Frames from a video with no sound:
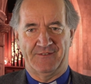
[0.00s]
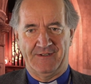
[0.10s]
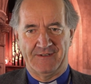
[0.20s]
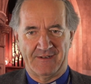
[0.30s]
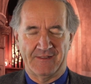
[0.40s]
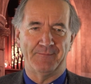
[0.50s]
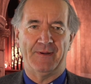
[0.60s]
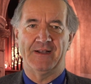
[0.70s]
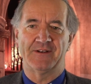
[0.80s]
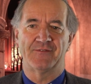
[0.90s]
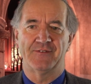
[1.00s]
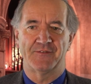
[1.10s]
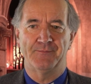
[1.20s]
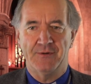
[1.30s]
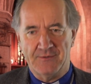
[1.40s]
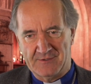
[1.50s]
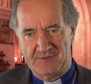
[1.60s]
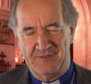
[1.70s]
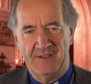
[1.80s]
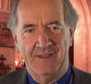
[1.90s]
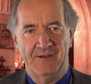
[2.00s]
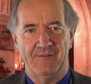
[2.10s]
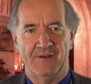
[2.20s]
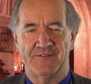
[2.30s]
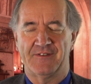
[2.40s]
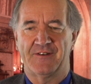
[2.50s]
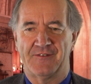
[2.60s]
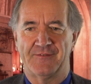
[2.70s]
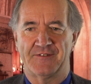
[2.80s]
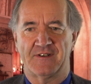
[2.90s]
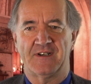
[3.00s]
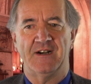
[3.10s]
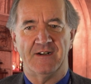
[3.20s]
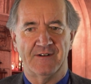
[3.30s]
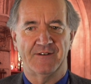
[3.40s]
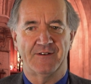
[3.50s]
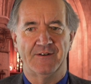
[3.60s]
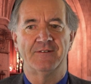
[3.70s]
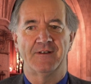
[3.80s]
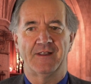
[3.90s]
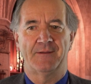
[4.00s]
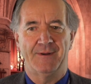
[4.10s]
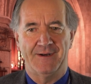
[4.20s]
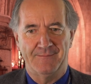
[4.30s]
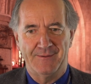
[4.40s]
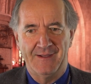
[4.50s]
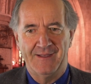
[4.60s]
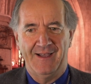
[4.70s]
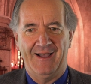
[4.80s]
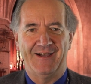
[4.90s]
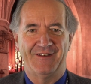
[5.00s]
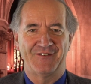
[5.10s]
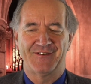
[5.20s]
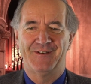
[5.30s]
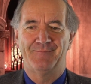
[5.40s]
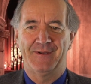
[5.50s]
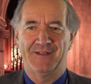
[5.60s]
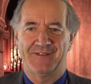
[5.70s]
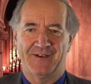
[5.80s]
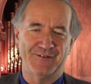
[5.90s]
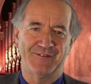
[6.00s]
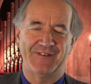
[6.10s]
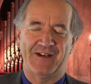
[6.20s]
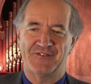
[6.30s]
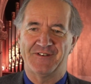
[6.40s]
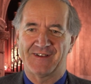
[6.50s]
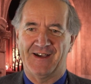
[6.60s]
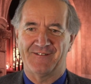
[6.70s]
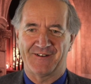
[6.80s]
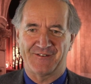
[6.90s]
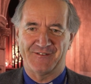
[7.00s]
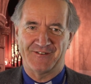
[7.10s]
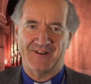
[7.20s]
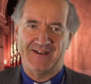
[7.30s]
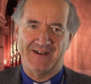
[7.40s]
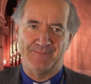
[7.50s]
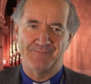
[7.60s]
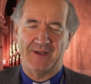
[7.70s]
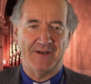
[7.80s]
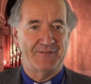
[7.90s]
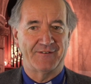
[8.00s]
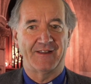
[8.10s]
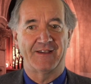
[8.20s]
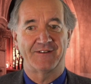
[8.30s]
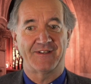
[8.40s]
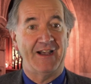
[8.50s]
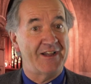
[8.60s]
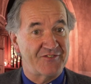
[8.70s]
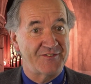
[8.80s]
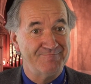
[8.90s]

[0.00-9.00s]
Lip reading: until the pint was pulled was that it was a card-only pub, and being the old-fashioned character that I am, I only had cash.